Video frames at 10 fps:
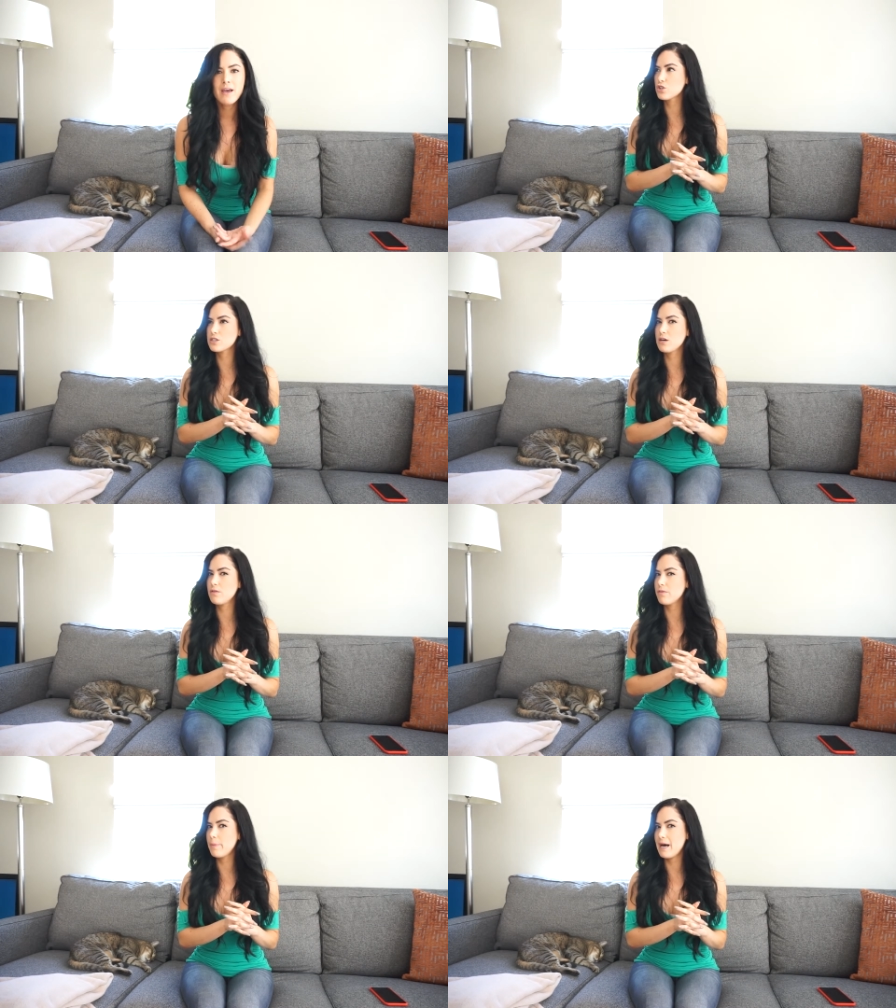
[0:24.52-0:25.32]
first
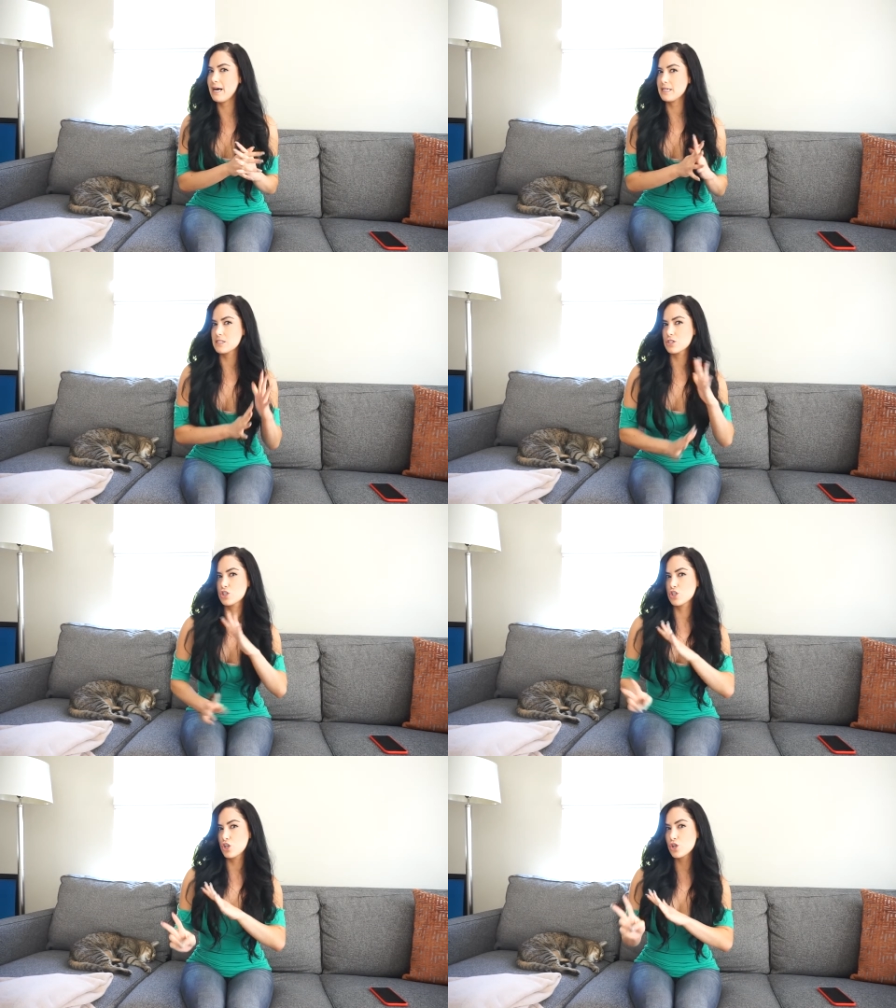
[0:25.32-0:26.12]
of the
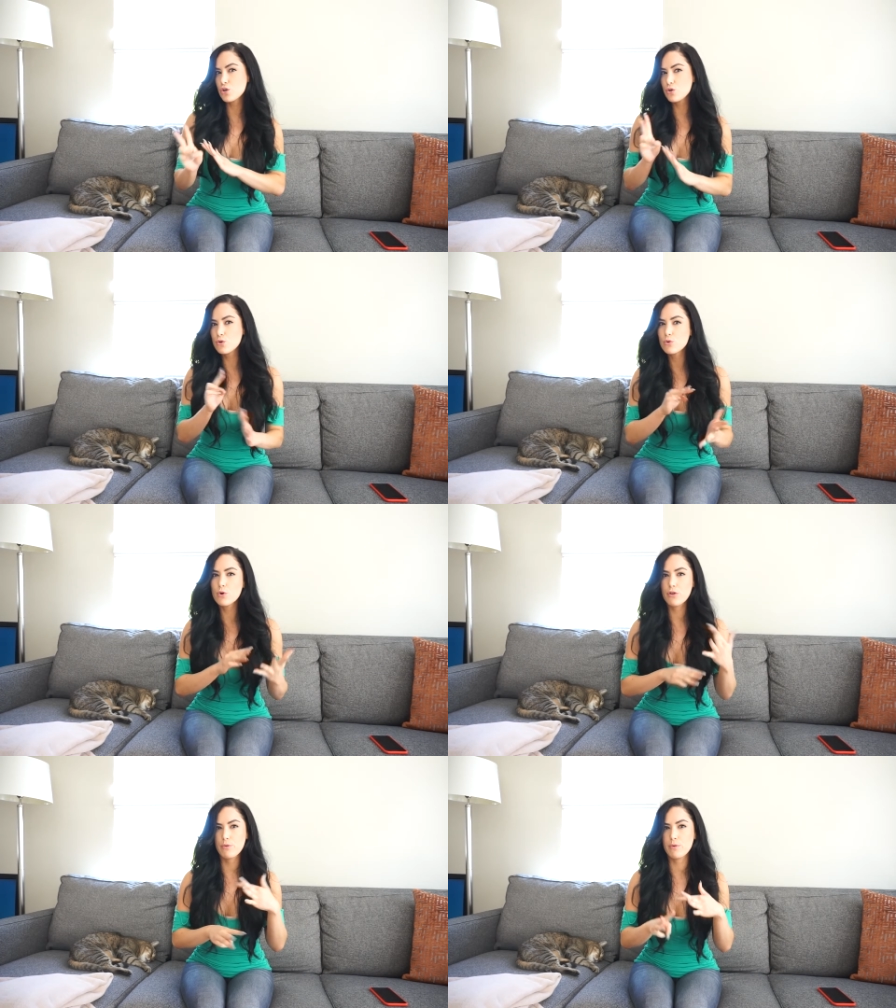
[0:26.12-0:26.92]
past two
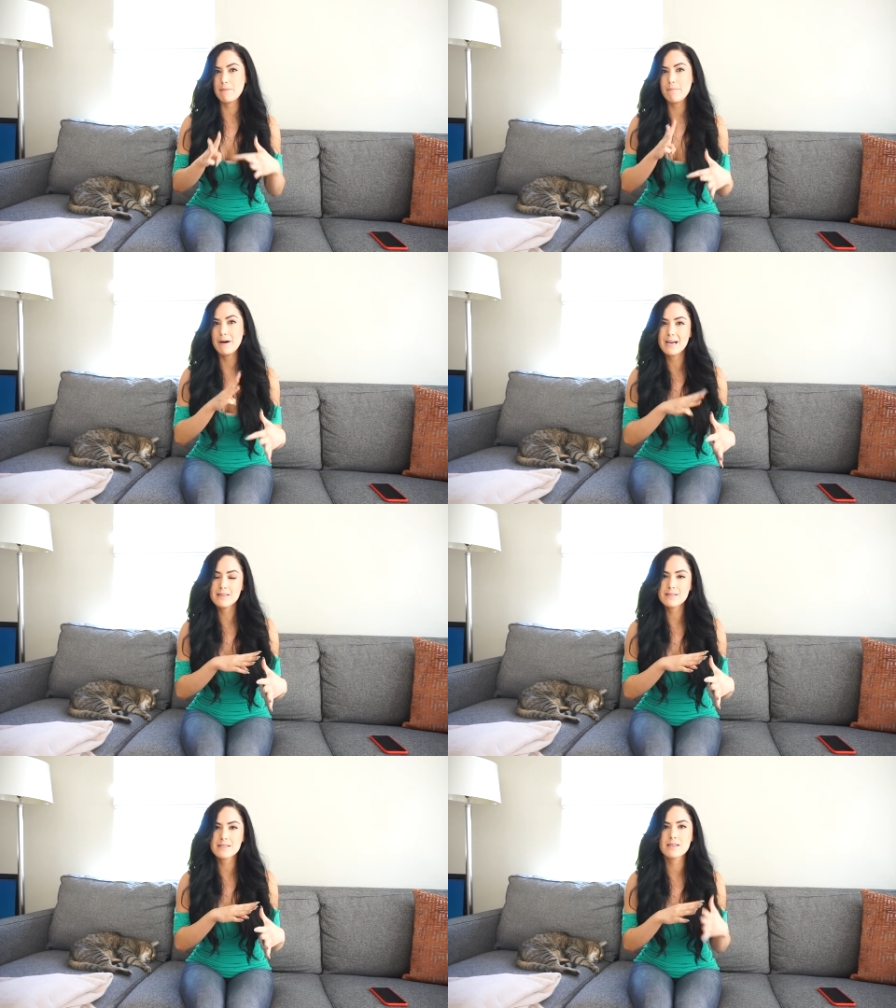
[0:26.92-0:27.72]
or three
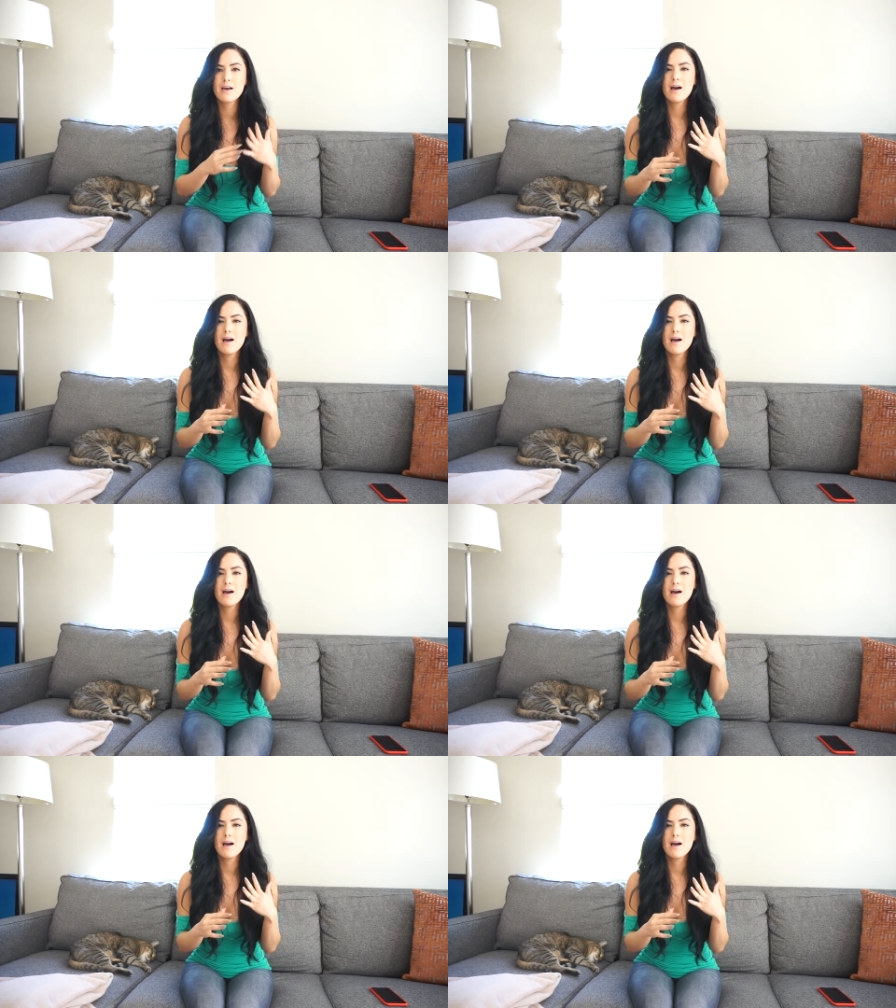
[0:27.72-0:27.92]
months.